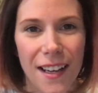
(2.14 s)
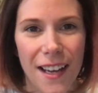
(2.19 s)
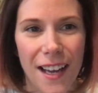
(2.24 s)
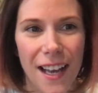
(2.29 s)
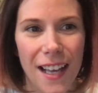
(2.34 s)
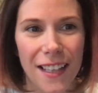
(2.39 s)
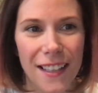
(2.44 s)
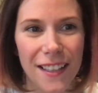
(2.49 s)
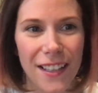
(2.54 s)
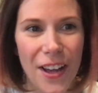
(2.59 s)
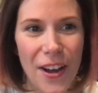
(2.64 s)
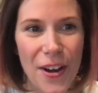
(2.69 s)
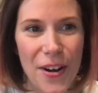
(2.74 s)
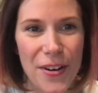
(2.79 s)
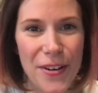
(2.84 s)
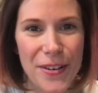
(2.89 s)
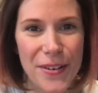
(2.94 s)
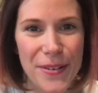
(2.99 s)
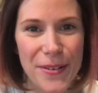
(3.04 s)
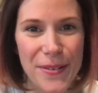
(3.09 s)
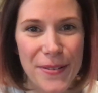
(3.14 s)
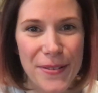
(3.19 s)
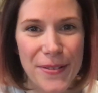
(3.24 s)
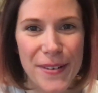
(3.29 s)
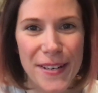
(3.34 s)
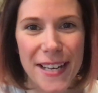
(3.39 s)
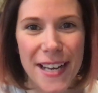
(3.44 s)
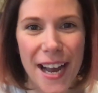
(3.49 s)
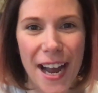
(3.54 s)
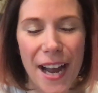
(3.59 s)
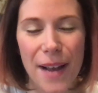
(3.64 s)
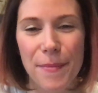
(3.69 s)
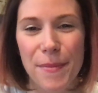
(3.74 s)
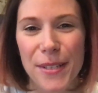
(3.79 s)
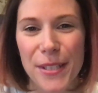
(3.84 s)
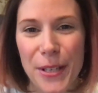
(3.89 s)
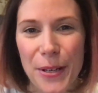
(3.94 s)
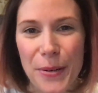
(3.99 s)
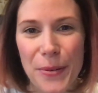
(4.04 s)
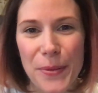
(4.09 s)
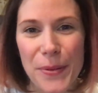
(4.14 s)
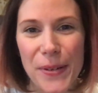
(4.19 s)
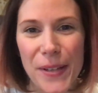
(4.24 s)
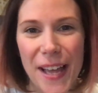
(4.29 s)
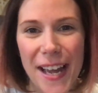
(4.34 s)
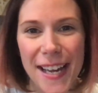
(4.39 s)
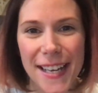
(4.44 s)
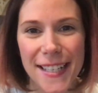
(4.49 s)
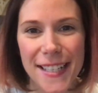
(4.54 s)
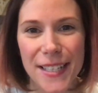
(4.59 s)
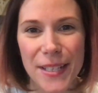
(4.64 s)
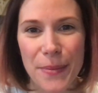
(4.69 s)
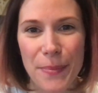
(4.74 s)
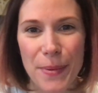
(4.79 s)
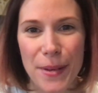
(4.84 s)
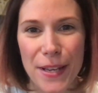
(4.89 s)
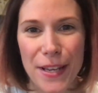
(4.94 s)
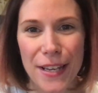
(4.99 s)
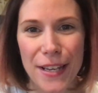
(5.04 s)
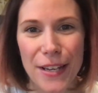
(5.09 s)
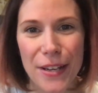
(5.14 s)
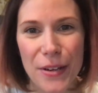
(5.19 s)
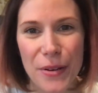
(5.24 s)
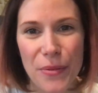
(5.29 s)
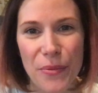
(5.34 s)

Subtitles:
Hello. I'm so glad to be